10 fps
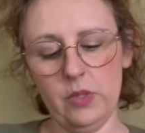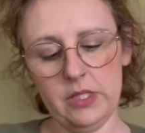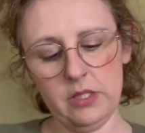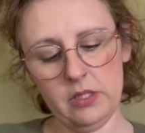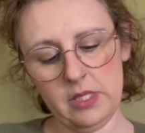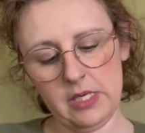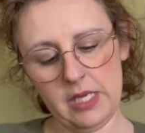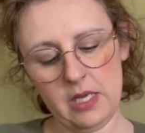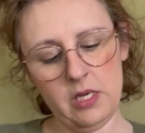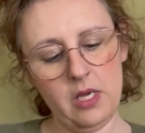is it
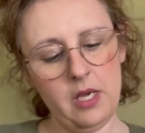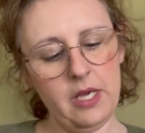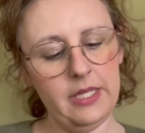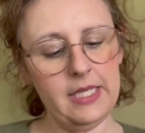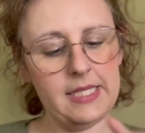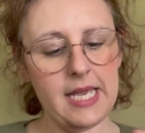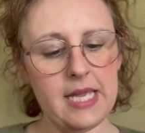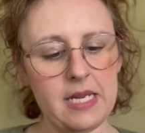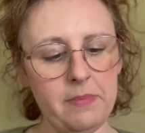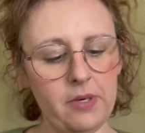again? I think
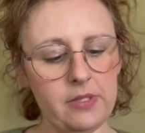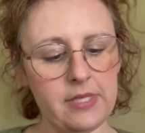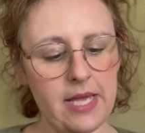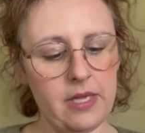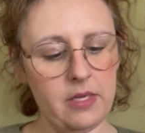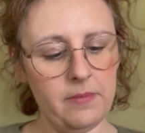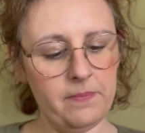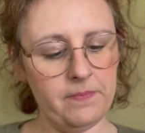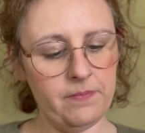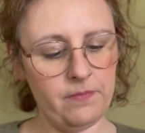it's 80%,
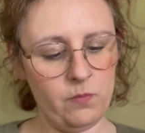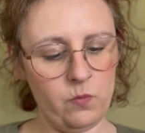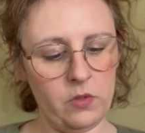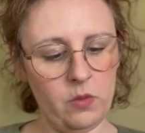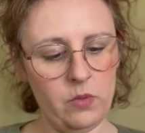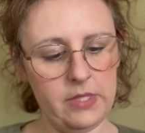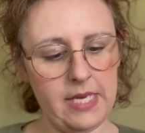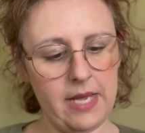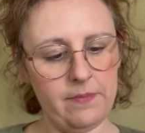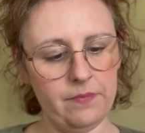where's it
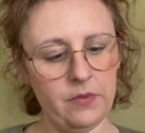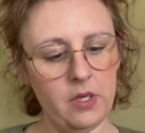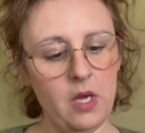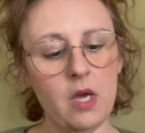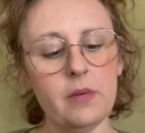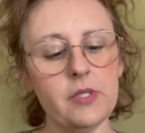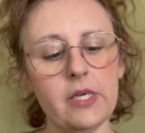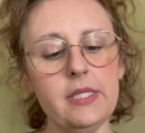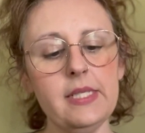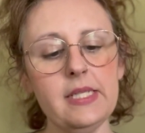at? I'm sorry,
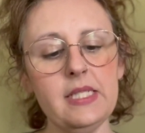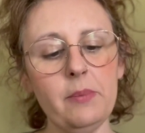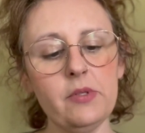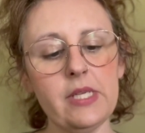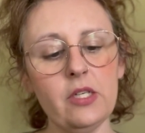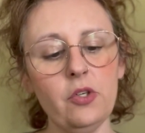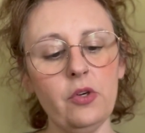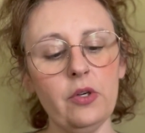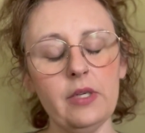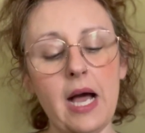
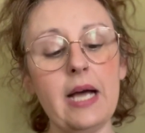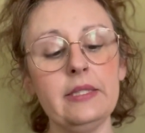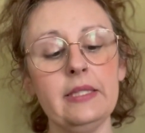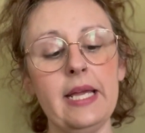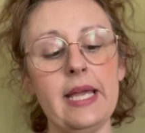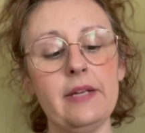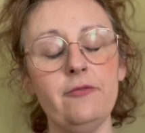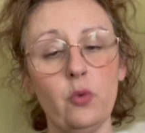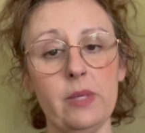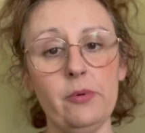60% cotton and
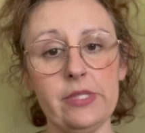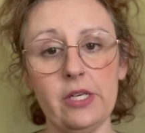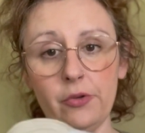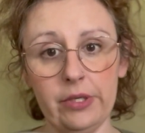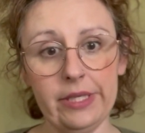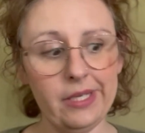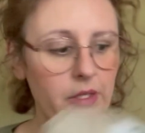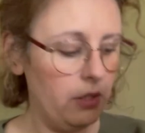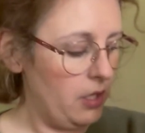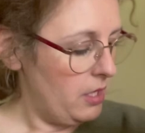40% acrylic.
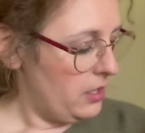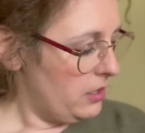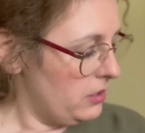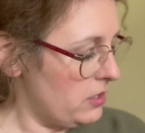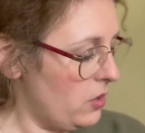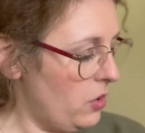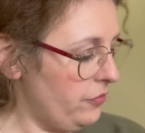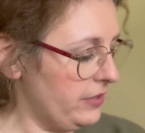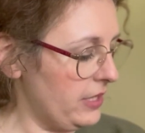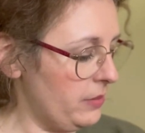So
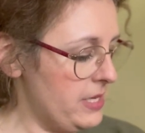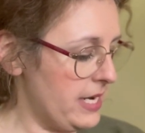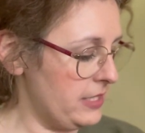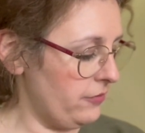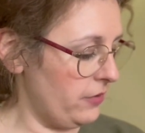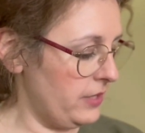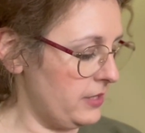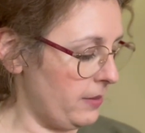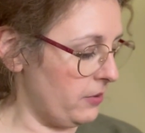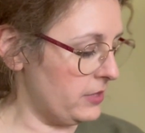hopefully that'll be nice for the
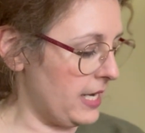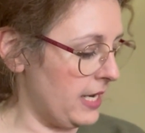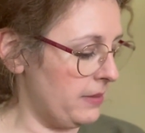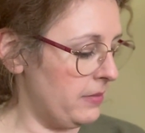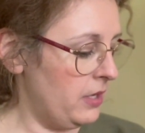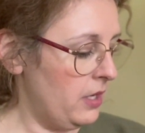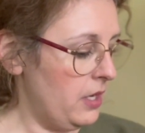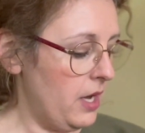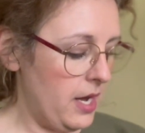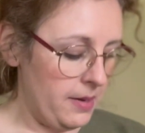summertime.
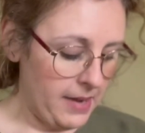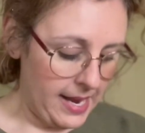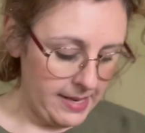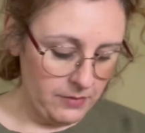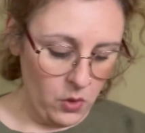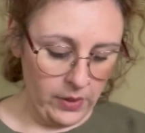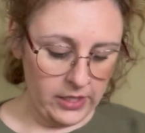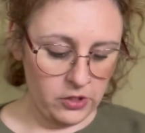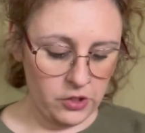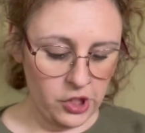I'm
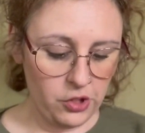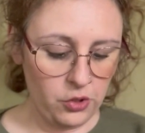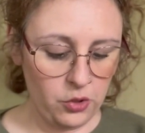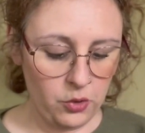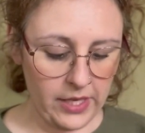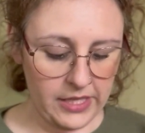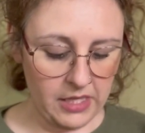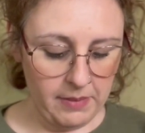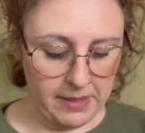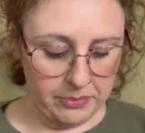going to, I
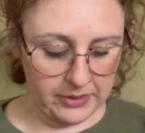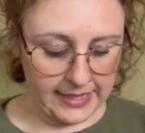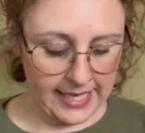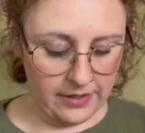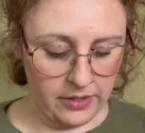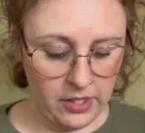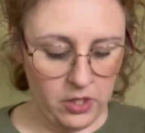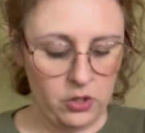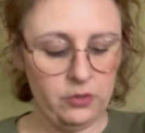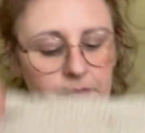think my plan though